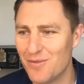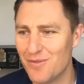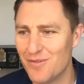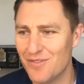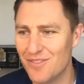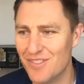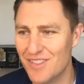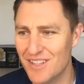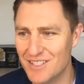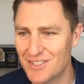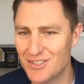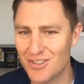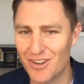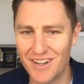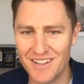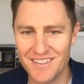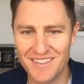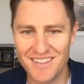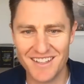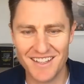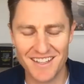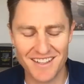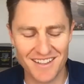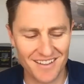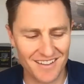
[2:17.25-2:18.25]
this
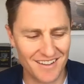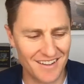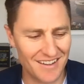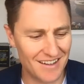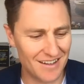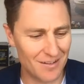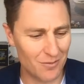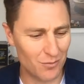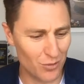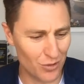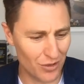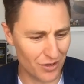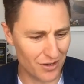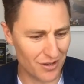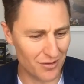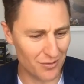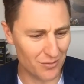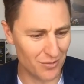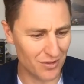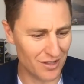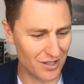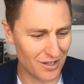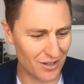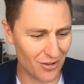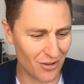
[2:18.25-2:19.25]
idea working
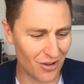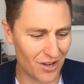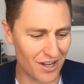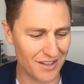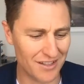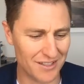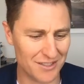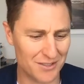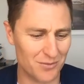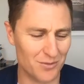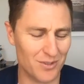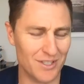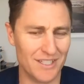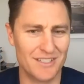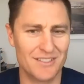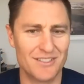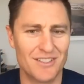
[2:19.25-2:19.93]
with a client this week.